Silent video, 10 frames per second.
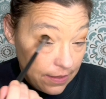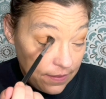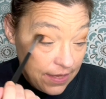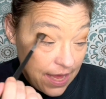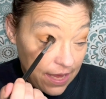
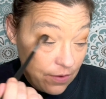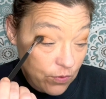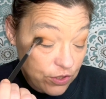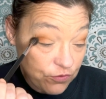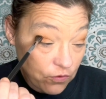the
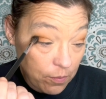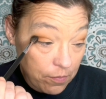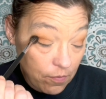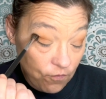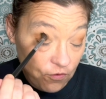anguish
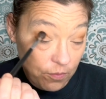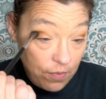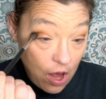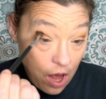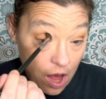from from
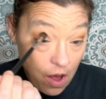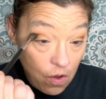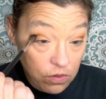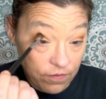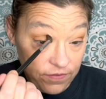
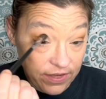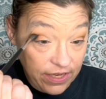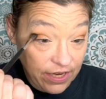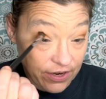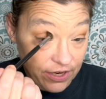all of the
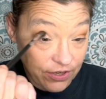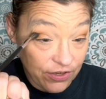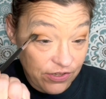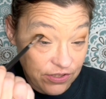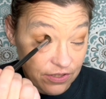
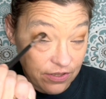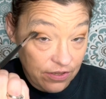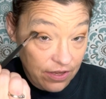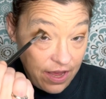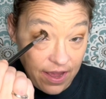characters,
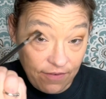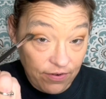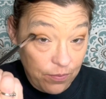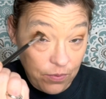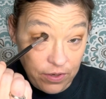
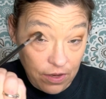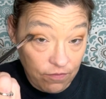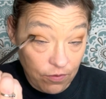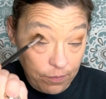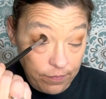every one
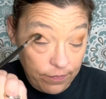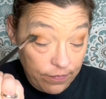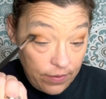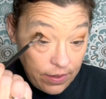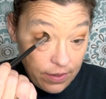of them.
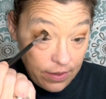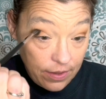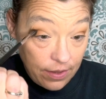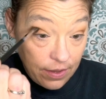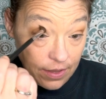
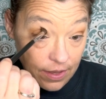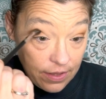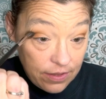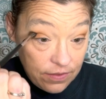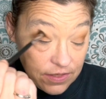
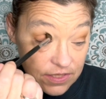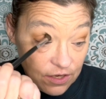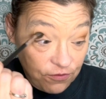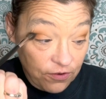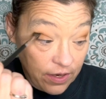The
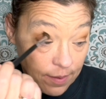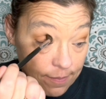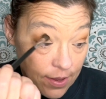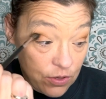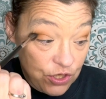different
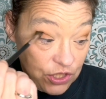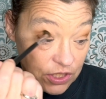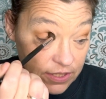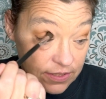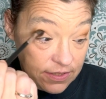
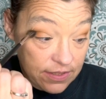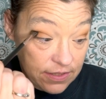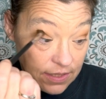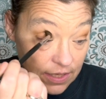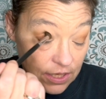emotions.
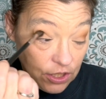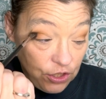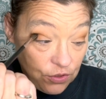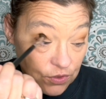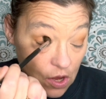
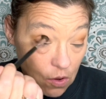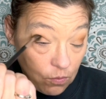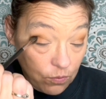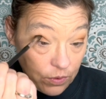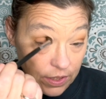You
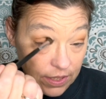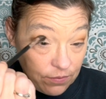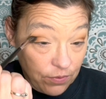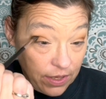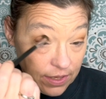don't
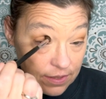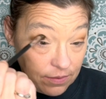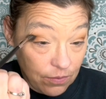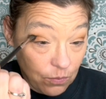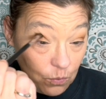in
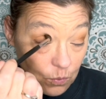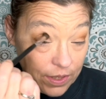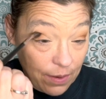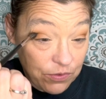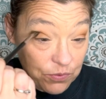in when
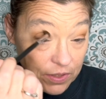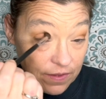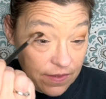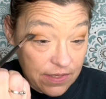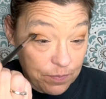I was
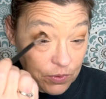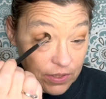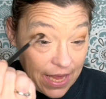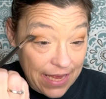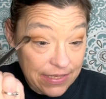reading this
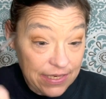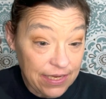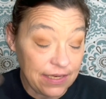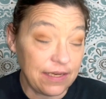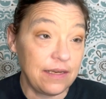book, I
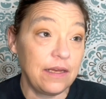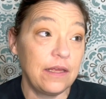didn't